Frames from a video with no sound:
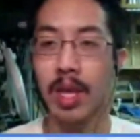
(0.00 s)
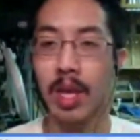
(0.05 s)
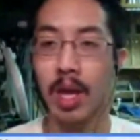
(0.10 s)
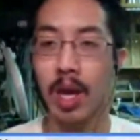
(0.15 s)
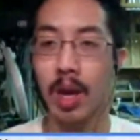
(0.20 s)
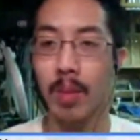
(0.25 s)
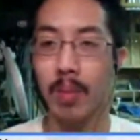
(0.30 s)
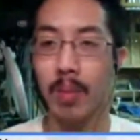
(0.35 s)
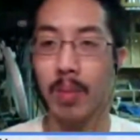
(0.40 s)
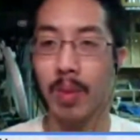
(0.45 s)

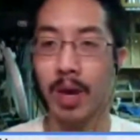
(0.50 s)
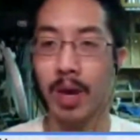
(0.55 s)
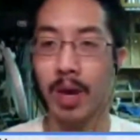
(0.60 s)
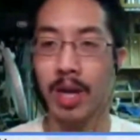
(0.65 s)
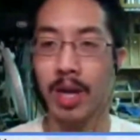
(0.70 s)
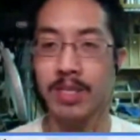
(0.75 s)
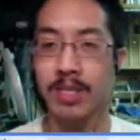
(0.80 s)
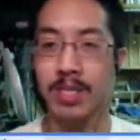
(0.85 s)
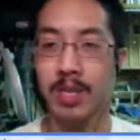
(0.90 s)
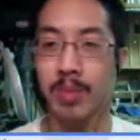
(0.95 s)
Um,
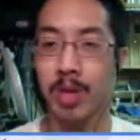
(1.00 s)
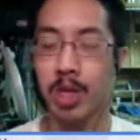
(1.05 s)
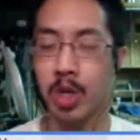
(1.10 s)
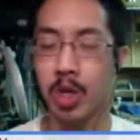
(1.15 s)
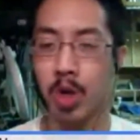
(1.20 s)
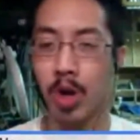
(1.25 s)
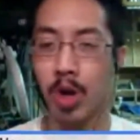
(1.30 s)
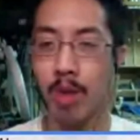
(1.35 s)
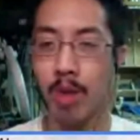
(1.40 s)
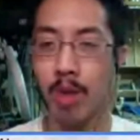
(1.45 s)
I see a bunch
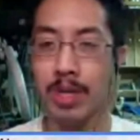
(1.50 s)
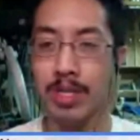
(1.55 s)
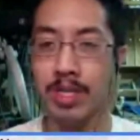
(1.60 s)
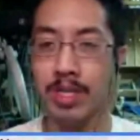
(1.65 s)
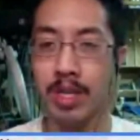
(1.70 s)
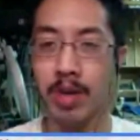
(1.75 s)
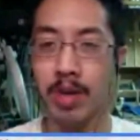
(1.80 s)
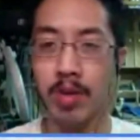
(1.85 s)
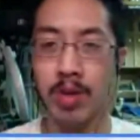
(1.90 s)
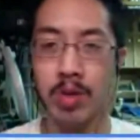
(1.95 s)
of comments
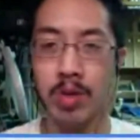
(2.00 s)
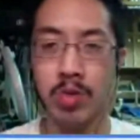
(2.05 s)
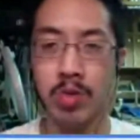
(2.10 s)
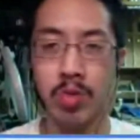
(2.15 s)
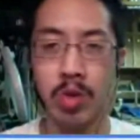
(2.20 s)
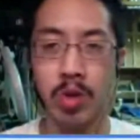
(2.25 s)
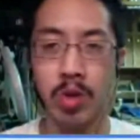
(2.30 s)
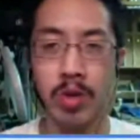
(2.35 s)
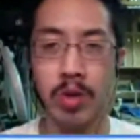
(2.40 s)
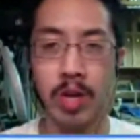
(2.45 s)
there in
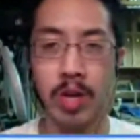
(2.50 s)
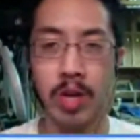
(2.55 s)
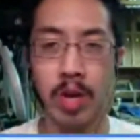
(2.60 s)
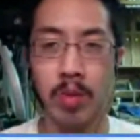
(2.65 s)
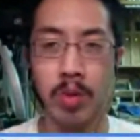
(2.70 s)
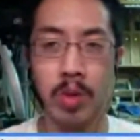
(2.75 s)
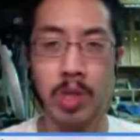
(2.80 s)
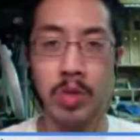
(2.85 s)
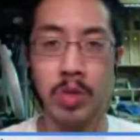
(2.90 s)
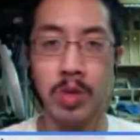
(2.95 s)
Twitter, and I
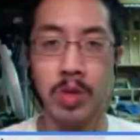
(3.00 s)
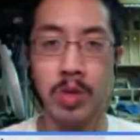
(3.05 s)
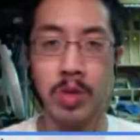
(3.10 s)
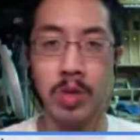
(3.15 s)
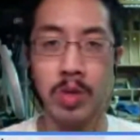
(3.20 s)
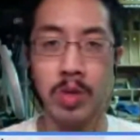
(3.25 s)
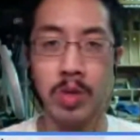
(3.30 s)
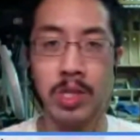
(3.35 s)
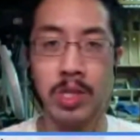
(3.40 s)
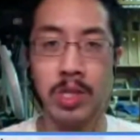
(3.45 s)
will address
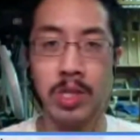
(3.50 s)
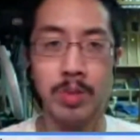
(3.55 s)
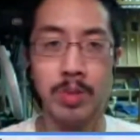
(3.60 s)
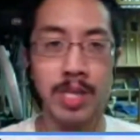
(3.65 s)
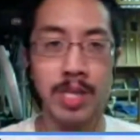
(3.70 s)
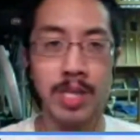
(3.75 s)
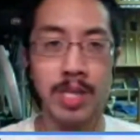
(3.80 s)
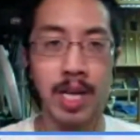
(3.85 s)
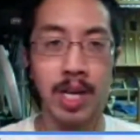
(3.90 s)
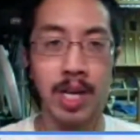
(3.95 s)
them in a
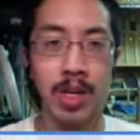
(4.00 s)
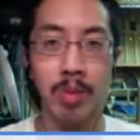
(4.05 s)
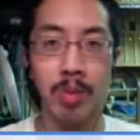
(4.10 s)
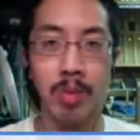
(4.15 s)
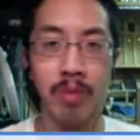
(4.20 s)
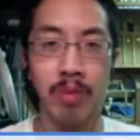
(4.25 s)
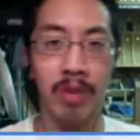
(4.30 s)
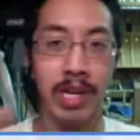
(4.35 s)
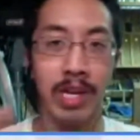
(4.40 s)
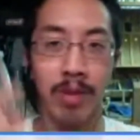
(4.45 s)
second here. But
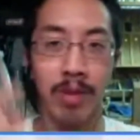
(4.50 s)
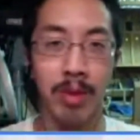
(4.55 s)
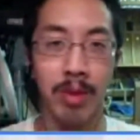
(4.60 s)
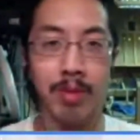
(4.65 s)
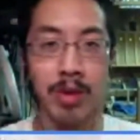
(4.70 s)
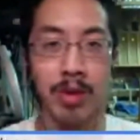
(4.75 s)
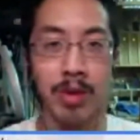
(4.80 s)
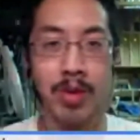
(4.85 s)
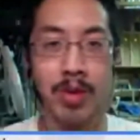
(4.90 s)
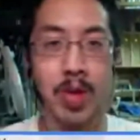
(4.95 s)
right now,
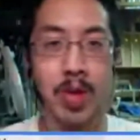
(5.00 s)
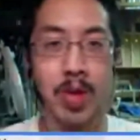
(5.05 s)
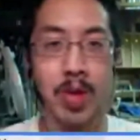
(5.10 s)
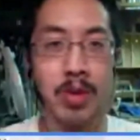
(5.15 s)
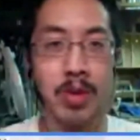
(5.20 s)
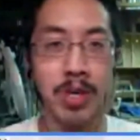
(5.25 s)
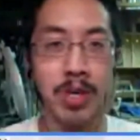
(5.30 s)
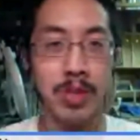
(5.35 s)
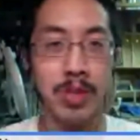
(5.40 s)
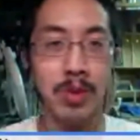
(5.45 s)
I'm on, a
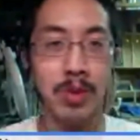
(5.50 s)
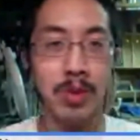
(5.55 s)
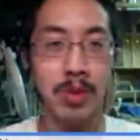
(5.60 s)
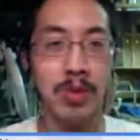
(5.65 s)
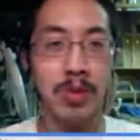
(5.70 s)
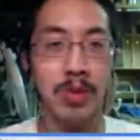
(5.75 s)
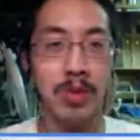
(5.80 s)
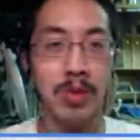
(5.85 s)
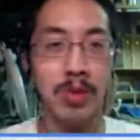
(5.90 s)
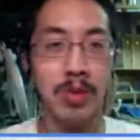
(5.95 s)
thought chain,
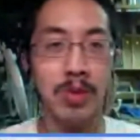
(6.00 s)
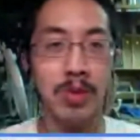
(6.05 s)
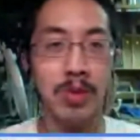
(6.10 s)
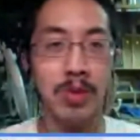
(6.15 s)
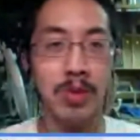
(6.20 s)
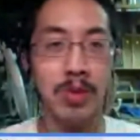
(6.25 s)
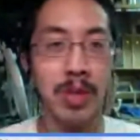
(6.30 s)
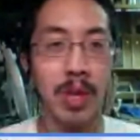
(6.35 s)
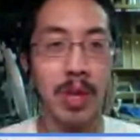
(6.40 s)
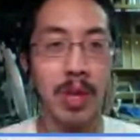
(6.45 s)
so
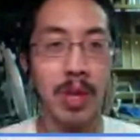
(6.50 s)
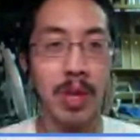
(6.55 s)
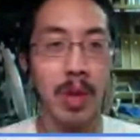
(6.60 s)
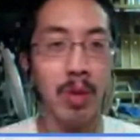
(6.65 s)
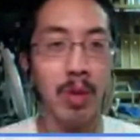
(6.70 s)
bear with